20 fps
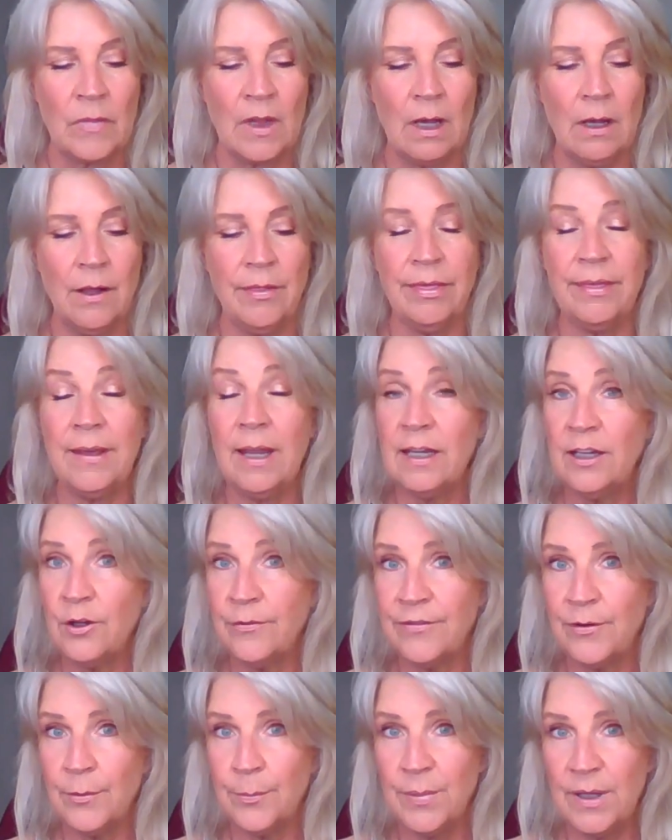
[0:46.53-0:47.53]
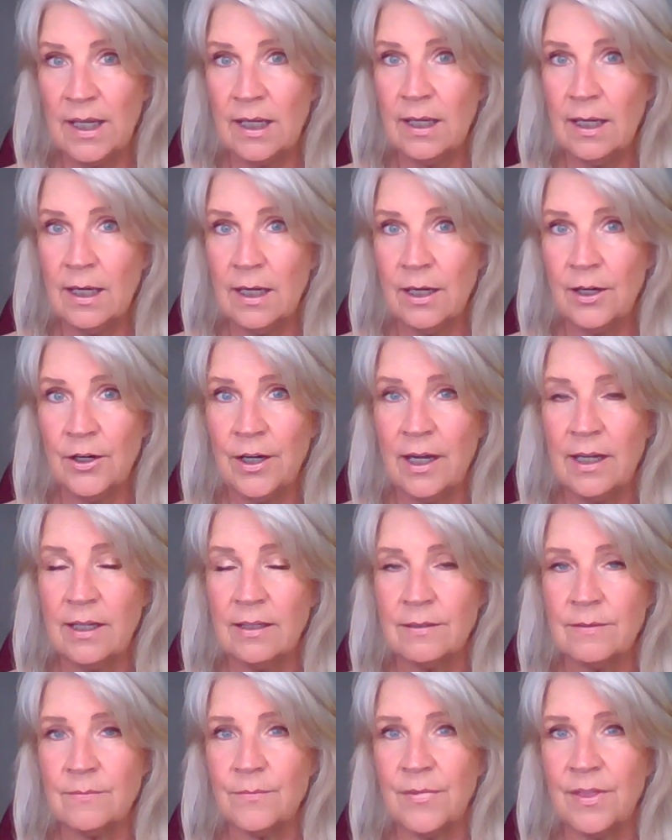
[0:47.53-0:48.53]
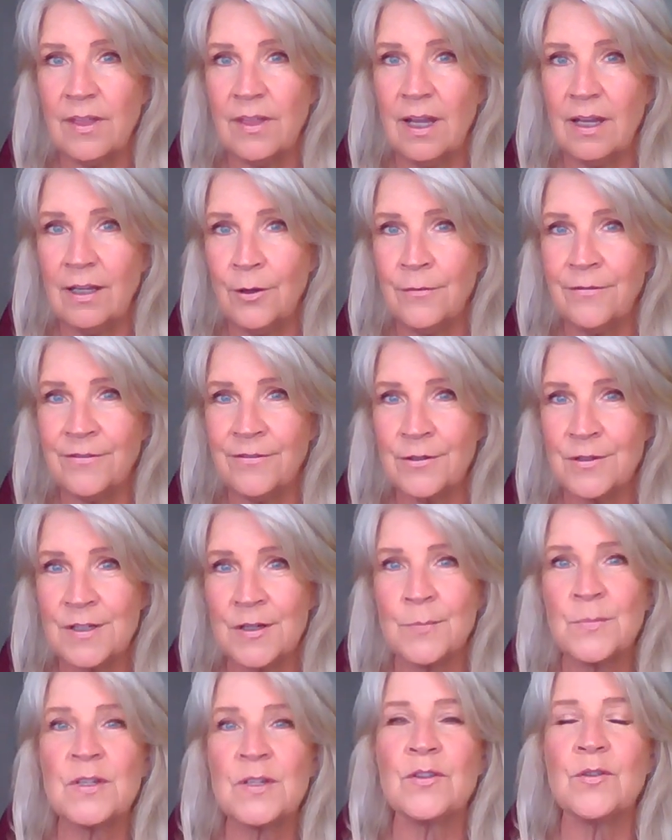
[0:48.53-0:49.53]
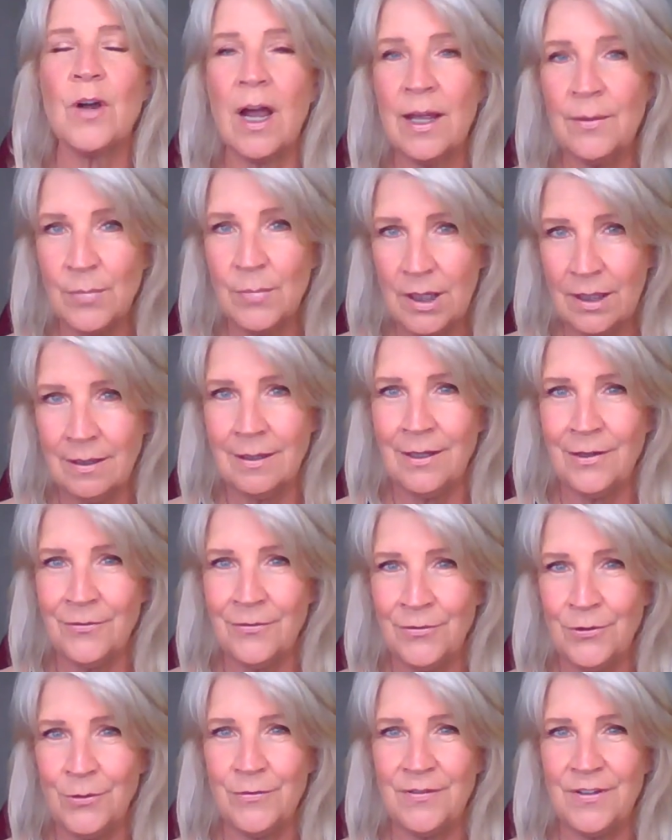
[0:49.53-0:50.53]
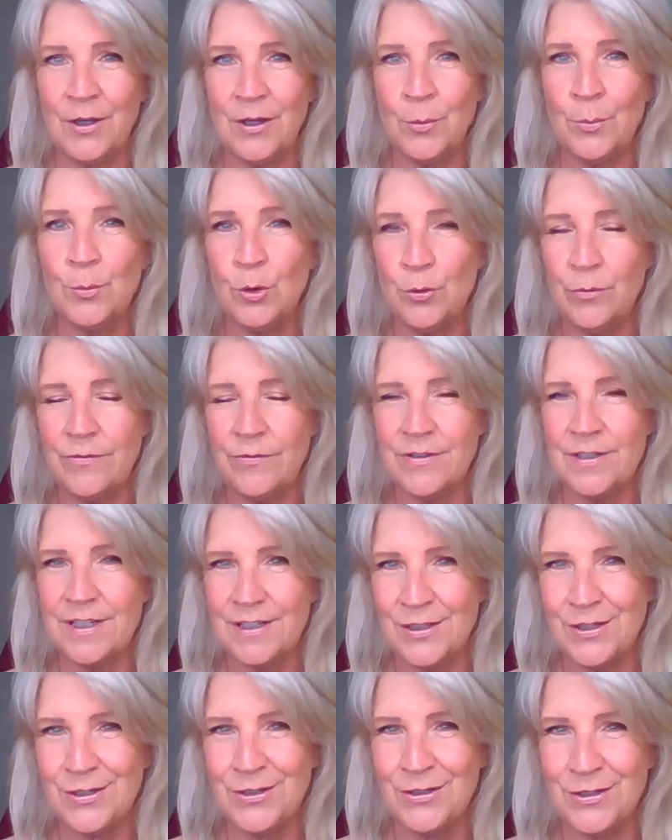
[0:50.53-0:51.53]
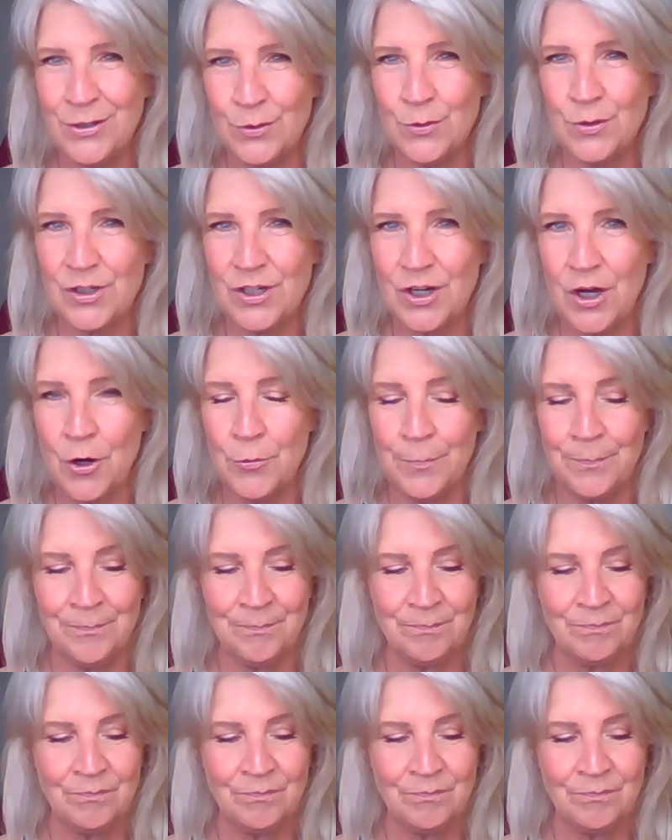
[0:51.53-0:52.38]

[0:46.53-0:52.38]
Uh, thank you for being here and thank you for subscribing if you feel moved to do so.